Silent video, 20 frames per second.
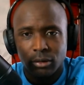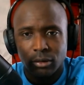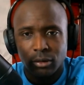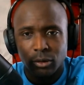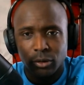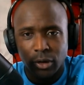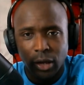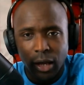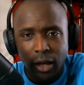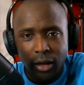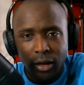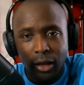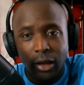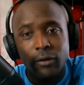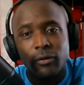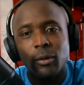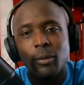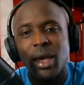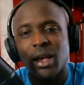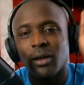okay,
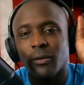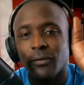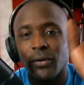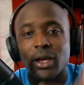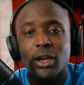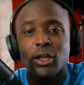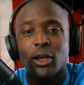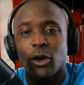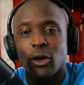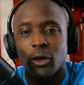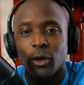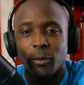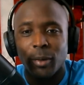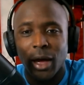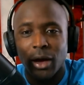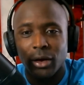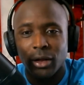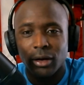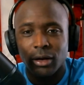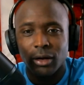even make a video
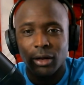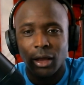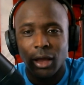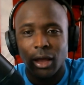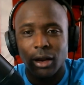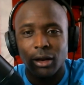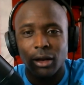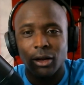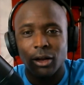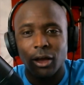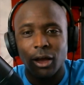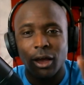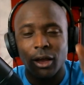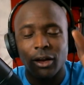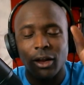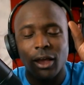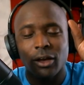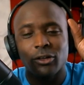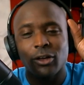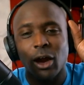about it and, and,
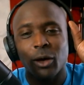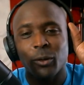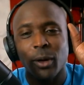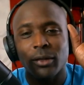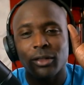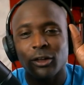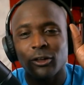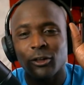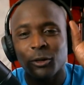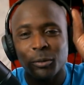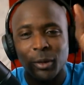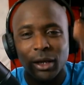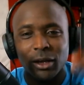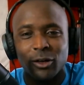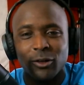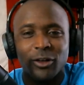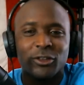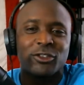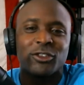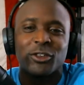and direct it to me,
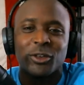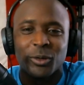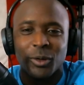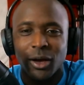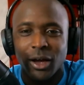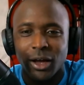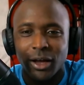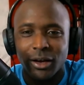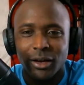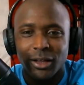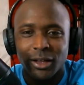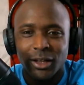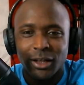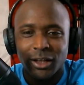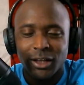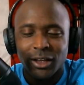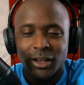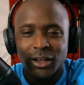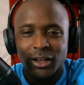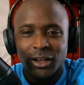Christian Duran.
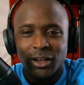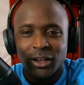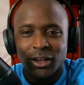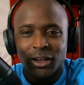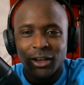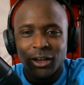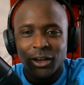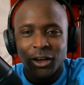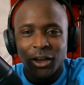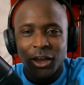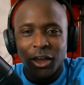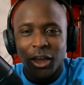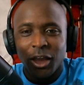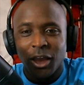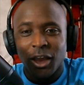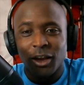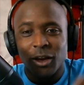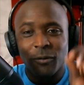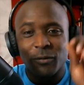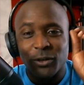
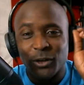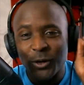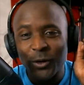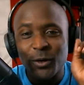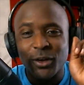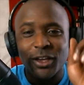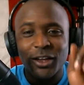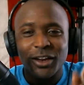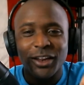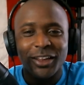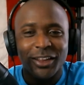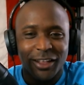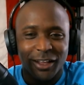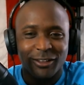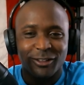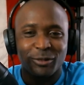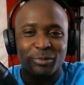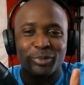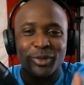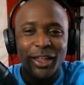And if you can
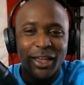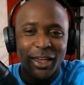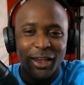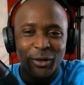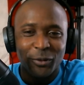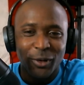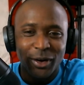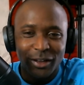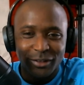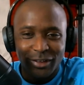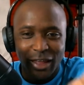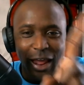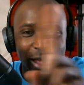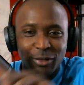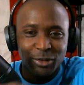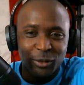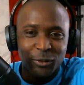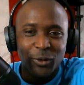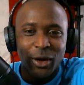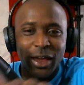explain what is
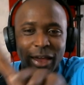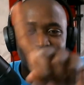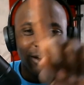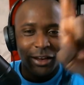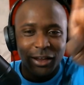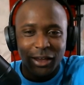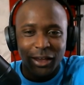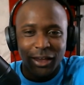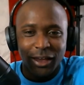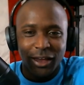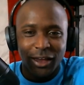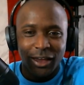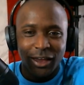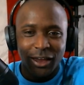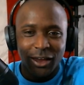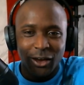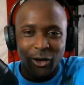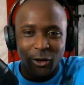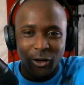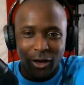acting white
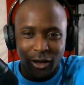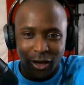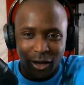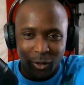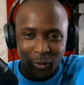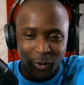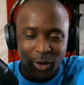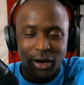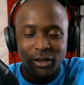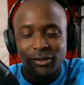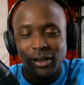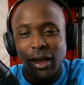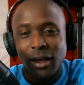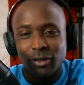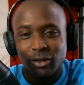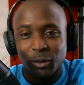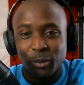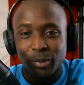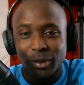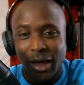and what is
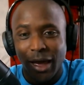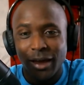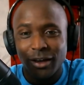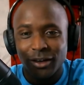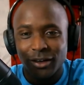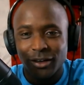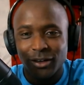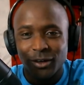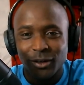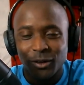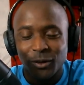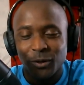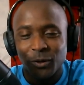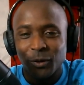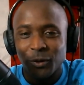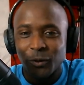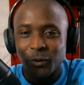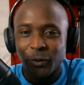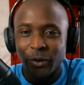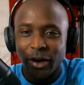acting black
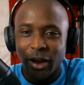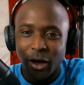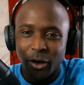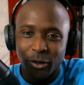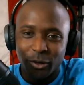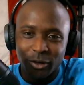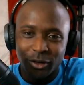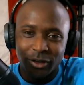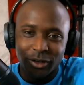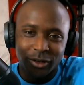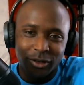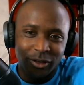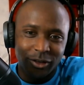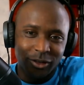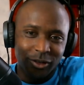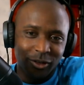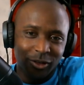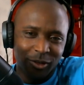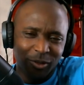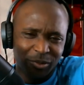without,
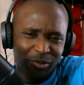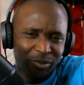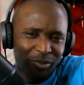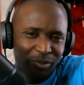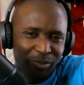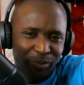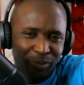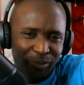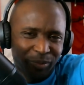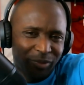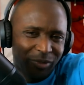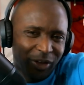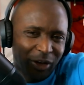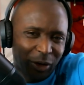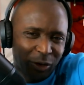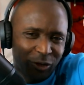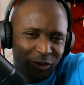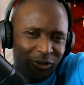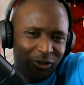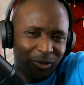you know,